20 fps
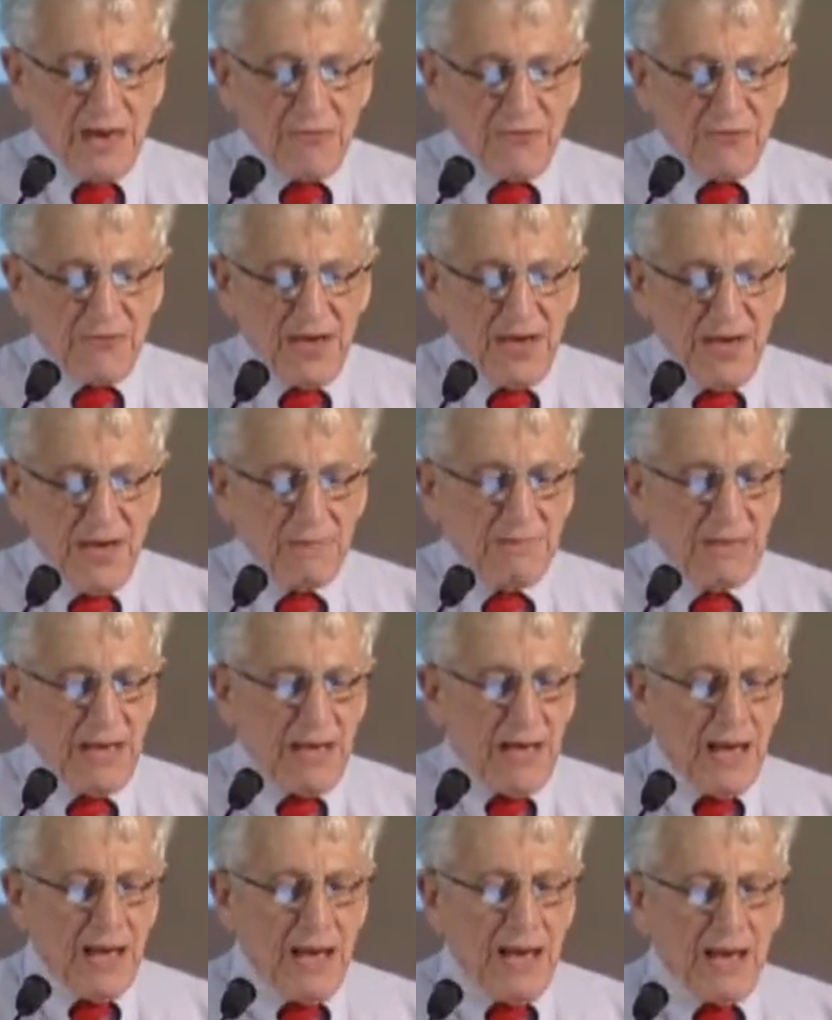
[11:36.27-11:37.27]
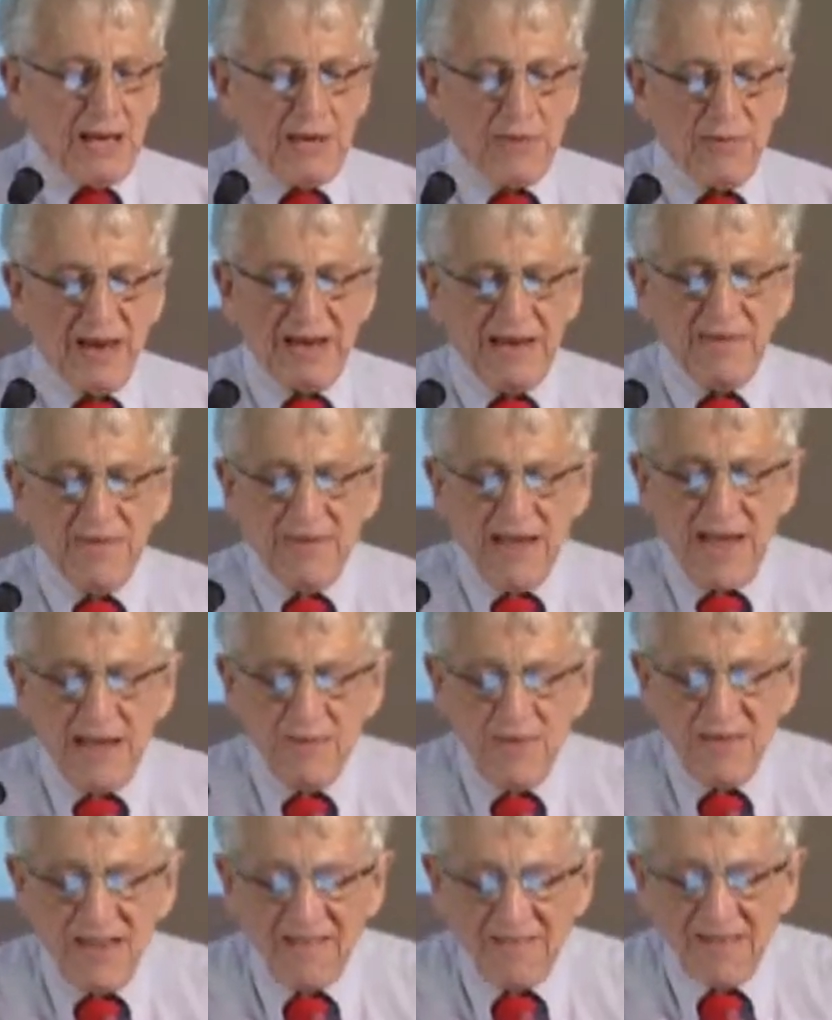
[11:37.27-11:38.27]
firm, Llewellyn
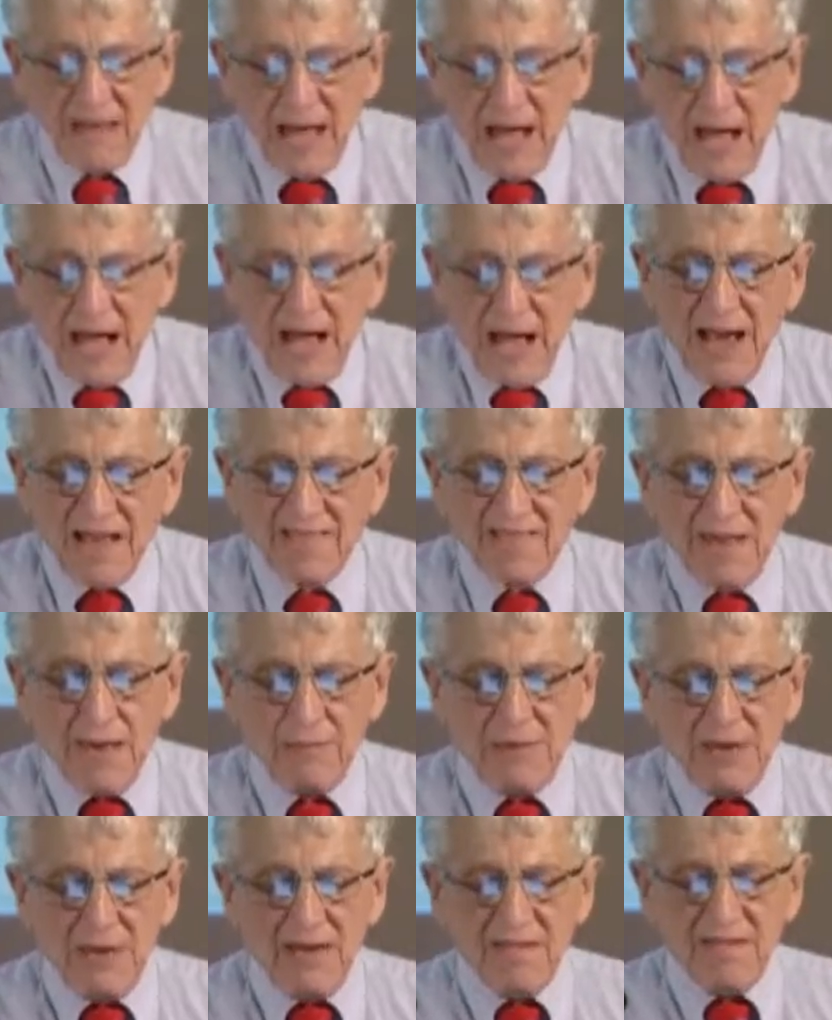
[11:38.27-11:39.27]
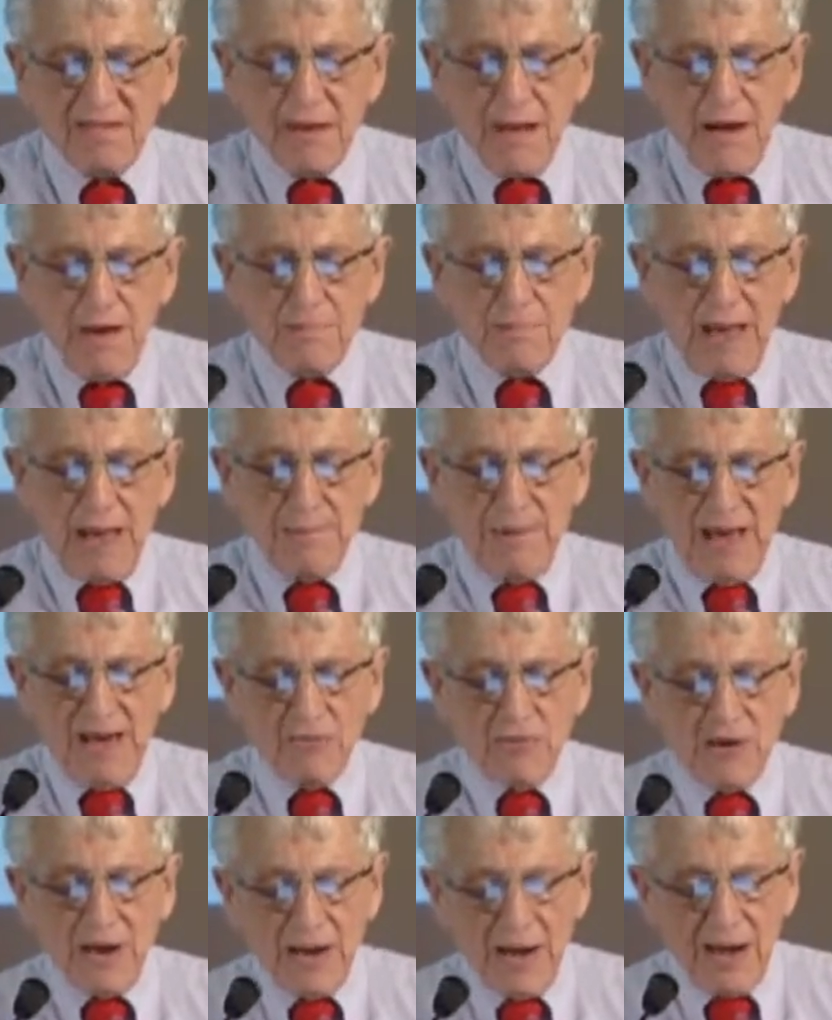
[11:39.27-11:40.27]
Davis, some years ago by
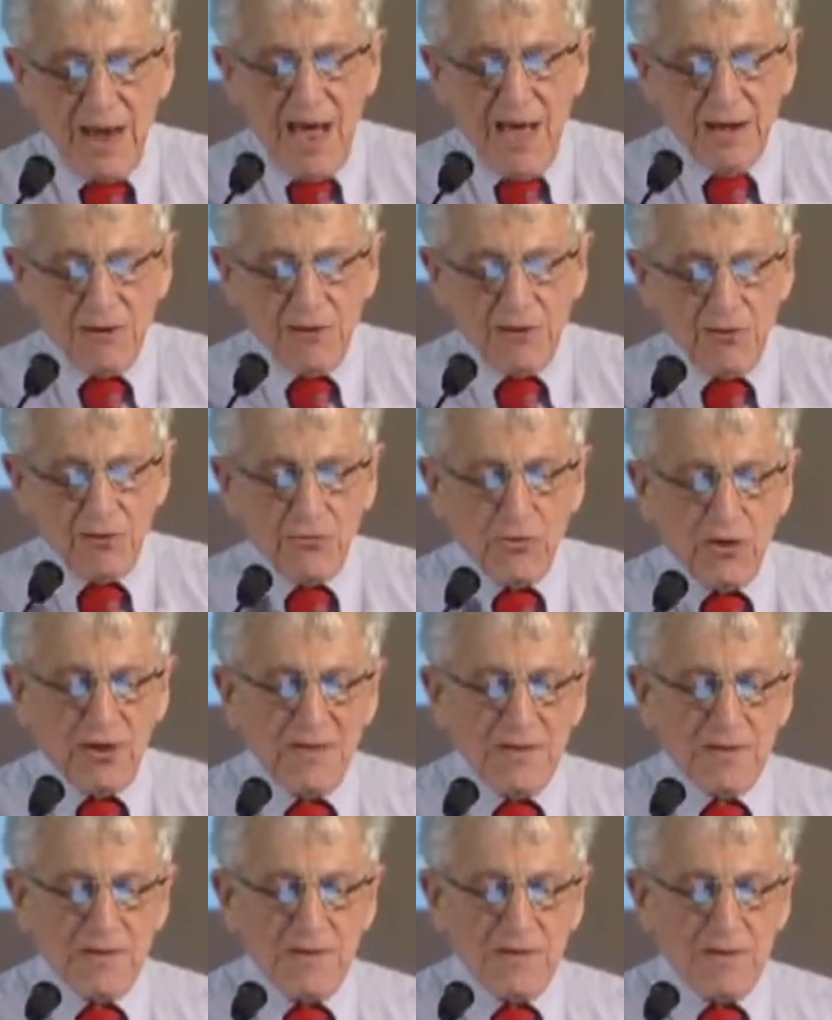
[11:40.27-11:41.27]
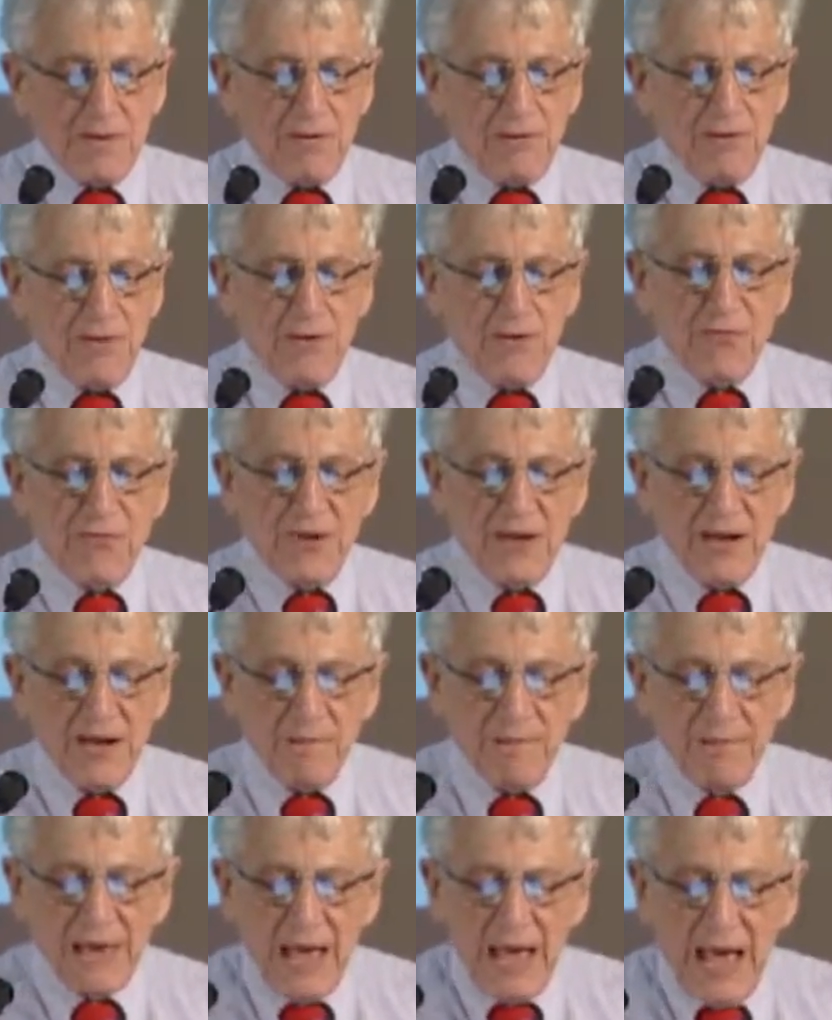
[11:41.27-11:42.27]
Patrick Clark, who's joined you in your new
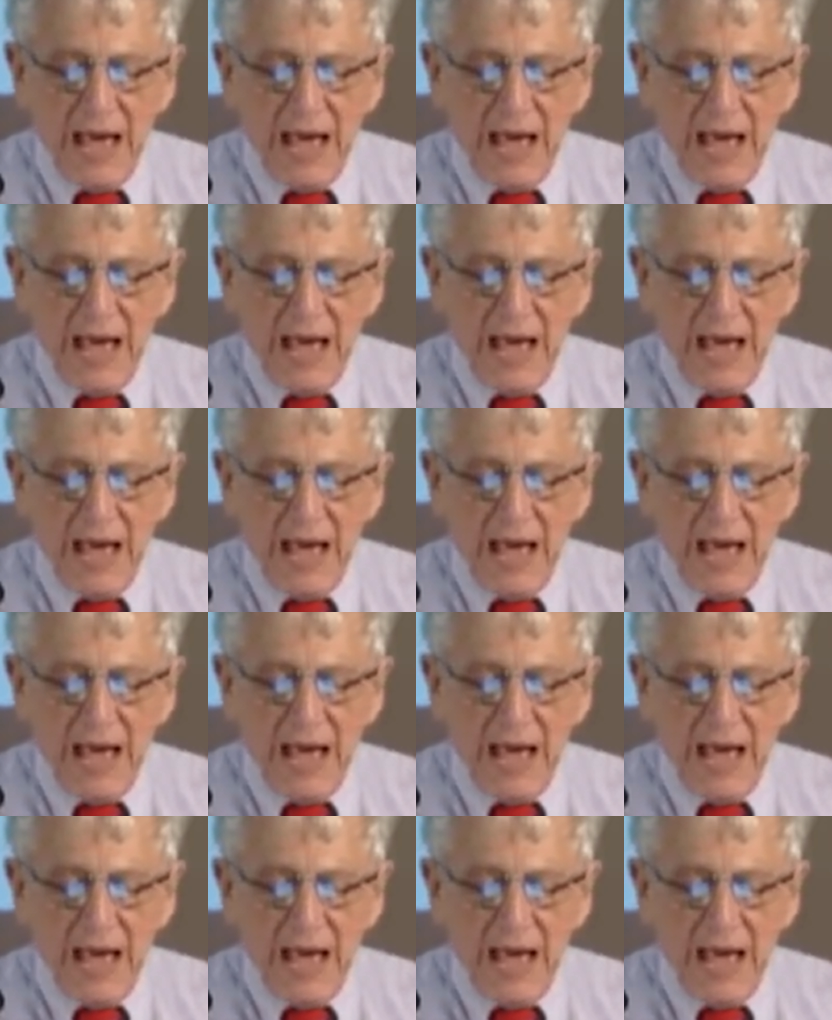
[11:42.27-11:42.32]
firm.